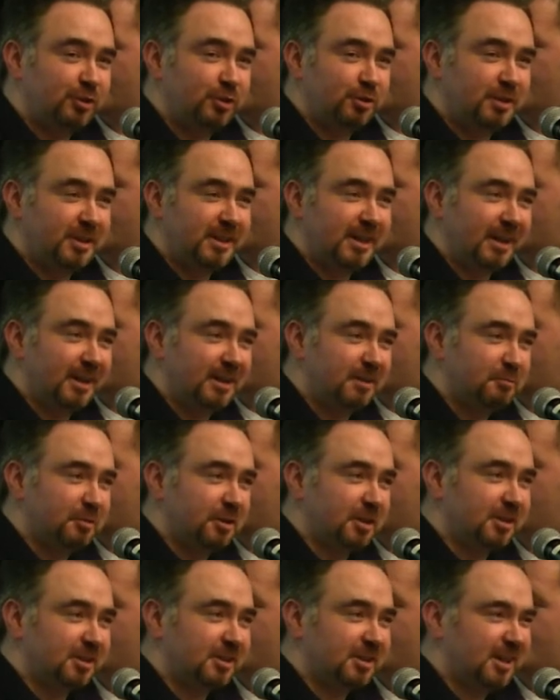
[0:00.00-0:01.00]
to the dig
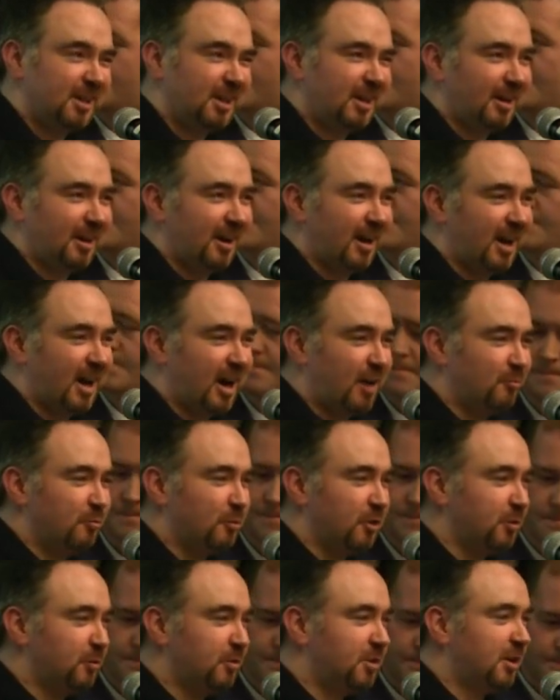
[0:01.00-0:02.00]
because I am
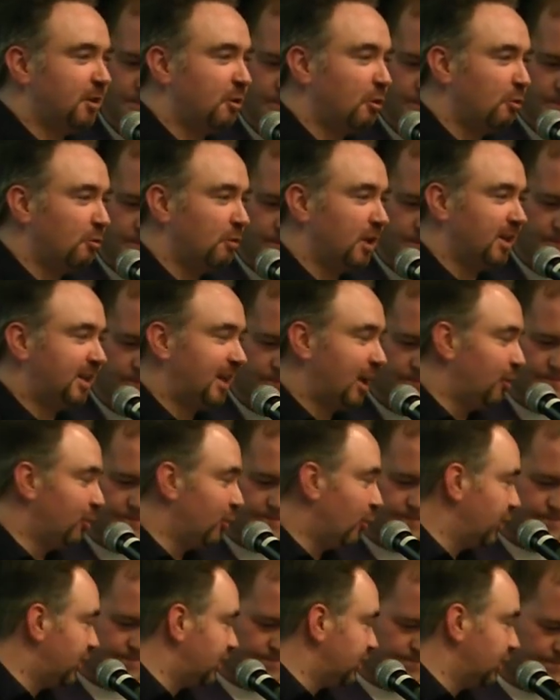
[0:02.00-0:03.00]
what you would call a
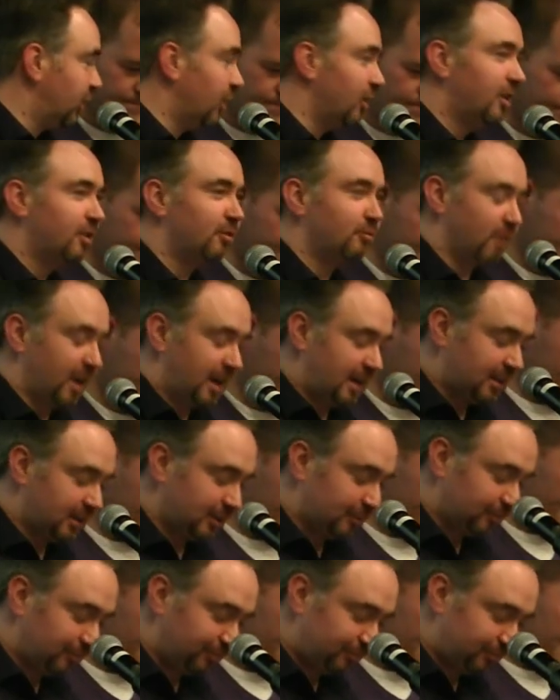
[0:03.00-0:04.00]
down on his luck writer.